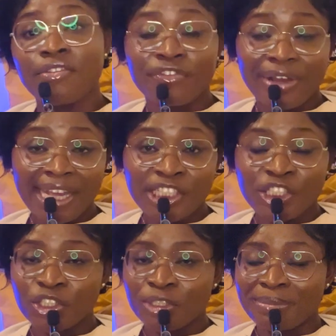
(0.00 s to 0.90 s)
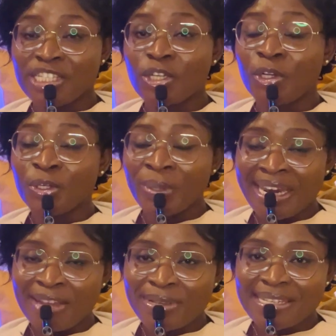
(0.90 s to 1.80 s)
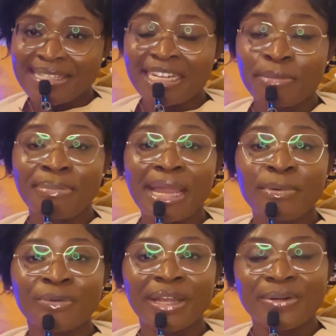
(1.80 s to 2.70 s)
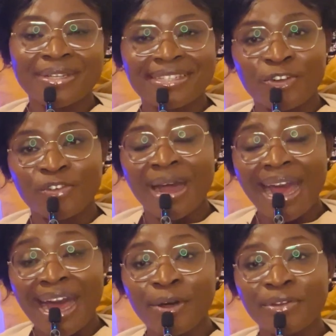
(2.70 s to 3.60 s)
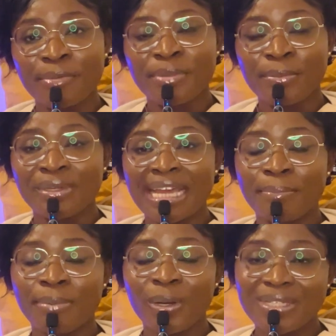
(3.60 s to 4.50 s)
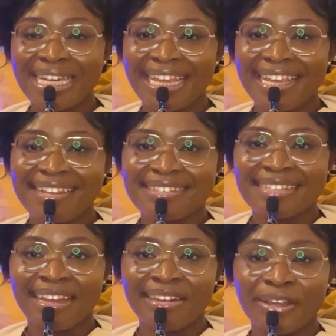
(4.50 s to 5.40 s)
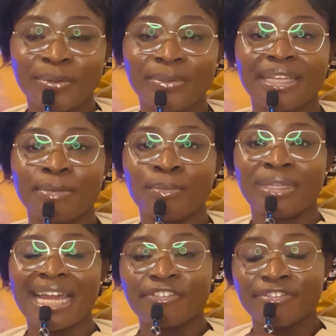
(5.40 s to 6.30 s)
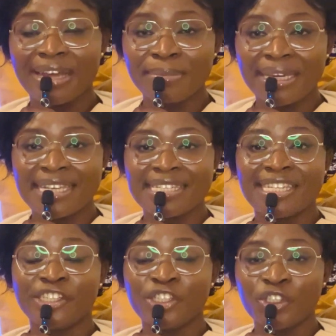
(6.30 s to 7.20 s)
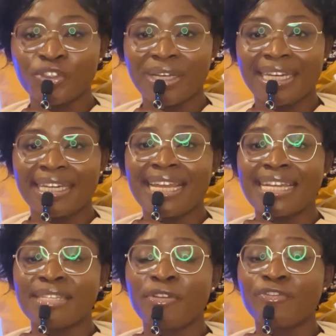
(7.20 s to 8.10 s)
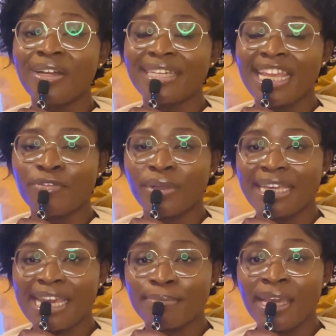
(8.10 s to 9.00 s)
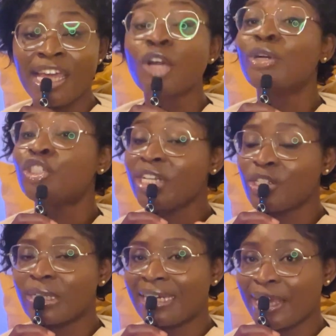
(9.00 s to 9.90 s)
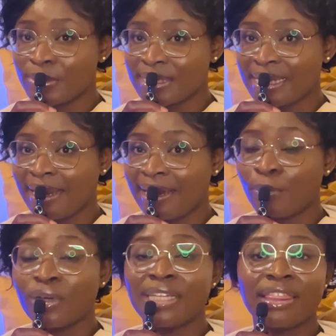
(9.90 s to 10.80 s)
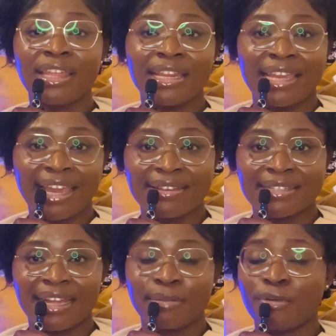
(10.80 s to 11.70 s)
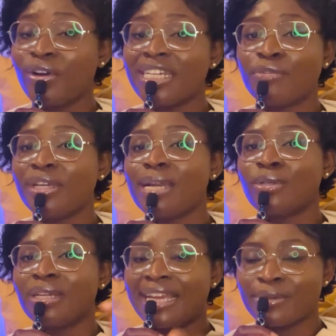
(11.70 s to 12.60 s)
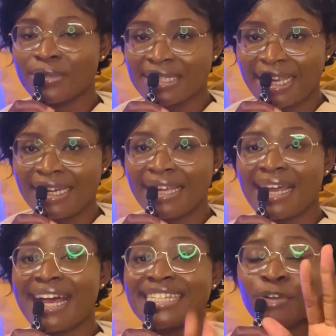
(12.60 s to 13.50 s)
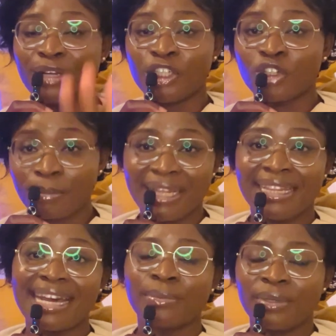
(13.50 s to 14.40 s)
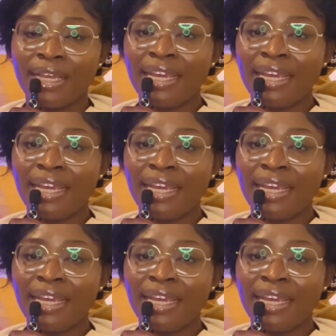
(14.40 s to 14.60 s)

Divine judgment on your enemies. Now, the Bible records of how the people that plotted against Daniel, their families, the children, that before they even came, they were thrown into the lion's den. But the thing here is that before they even came to the lion's den, as they were dropping down,